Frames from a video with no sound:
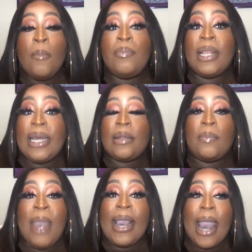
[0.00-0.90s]

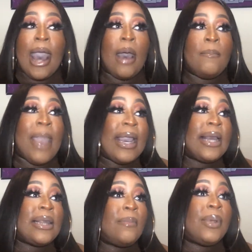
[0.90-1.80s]

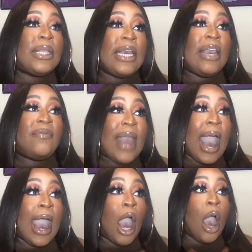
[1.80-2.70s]
making them believe
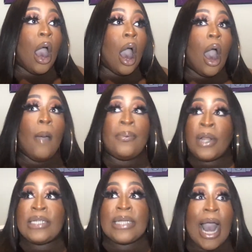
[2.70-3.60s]
that a
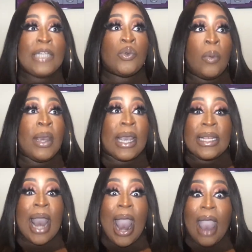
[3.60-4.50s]
plus size woman
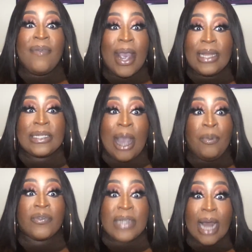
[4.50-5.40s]
cannot have any type
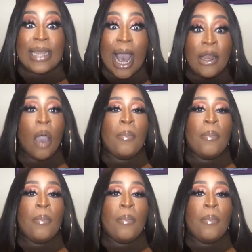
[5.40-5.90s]
of standard.